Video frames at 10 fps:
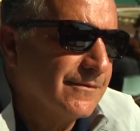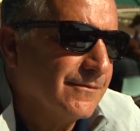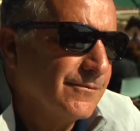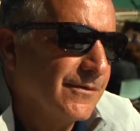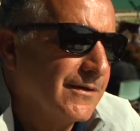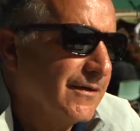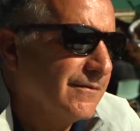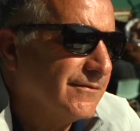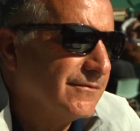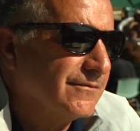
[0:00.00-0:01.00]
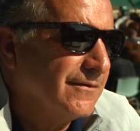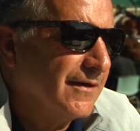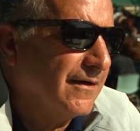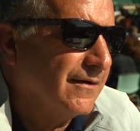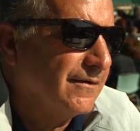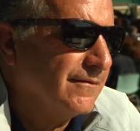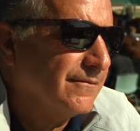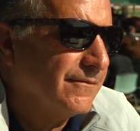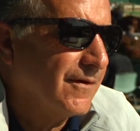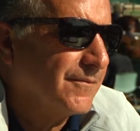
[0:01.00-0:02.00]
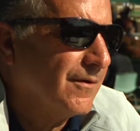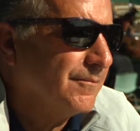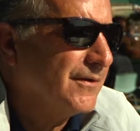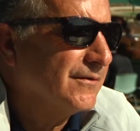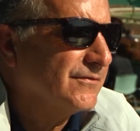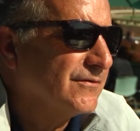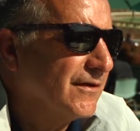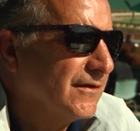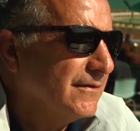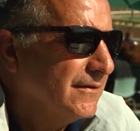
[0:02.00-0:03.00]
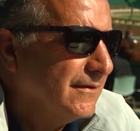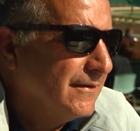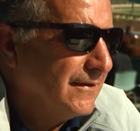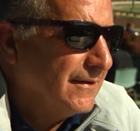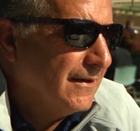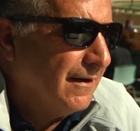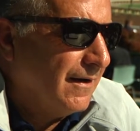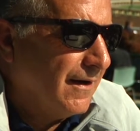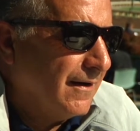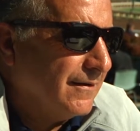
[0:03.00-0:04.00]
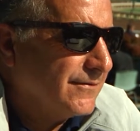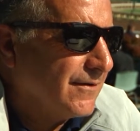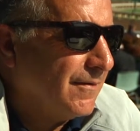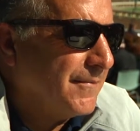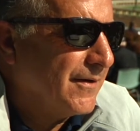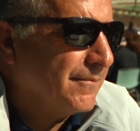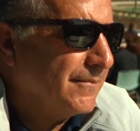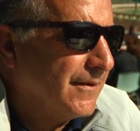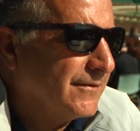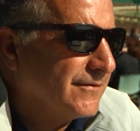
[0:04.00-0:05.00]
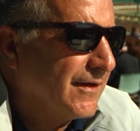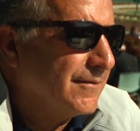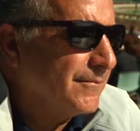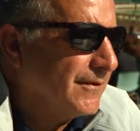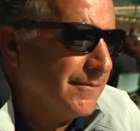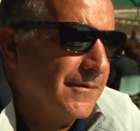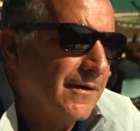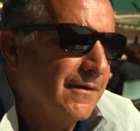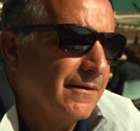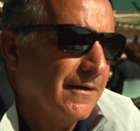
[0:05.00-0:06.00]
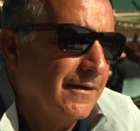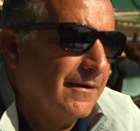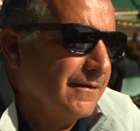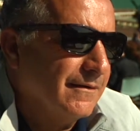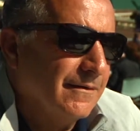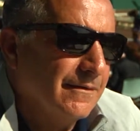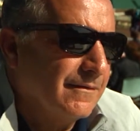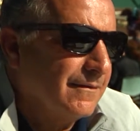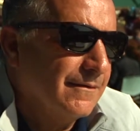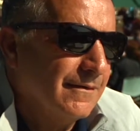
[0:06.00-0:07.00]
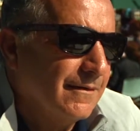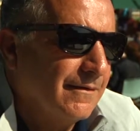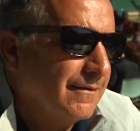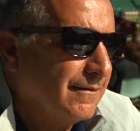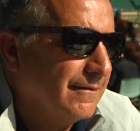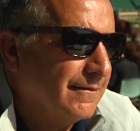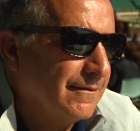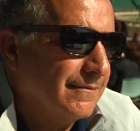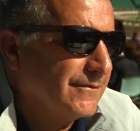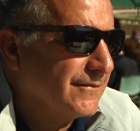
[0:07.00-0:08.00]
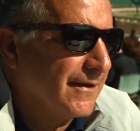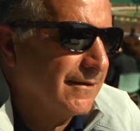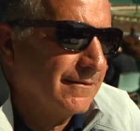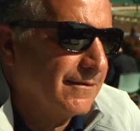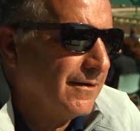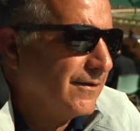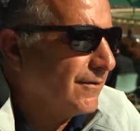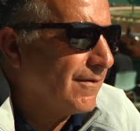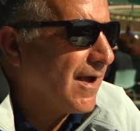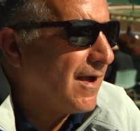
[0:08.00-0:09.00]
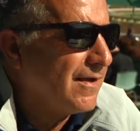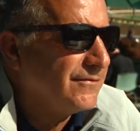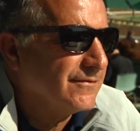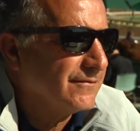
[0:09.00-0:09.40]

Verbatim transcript: I was working at a, at a farm called Pillar Stud, and I saw a mare, a stallion breed a mare, and I was like cutting grass,